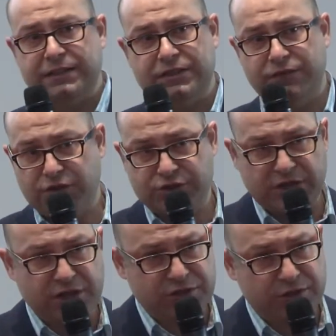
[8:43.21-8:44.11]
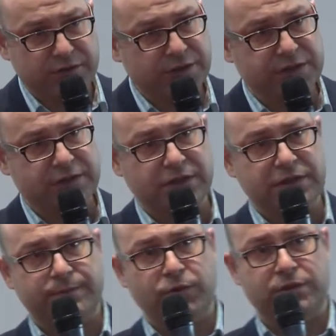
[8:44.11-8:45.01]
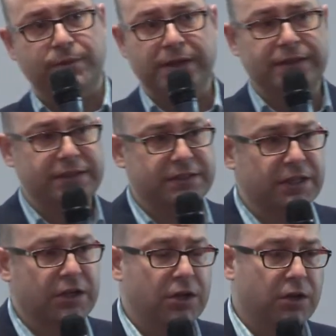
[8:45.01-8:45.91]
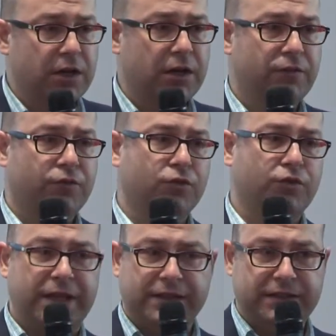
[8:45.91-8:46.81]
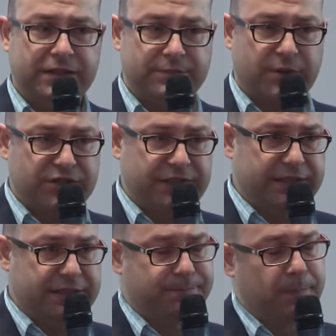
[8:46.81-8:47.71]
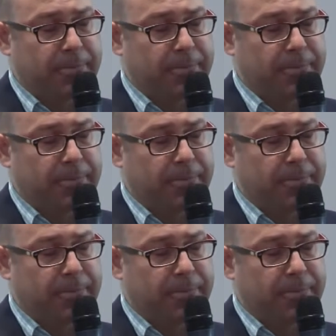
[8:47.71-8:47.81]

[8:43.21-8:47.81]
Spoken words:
this infrastructure, these possibilities for connecting smart cities.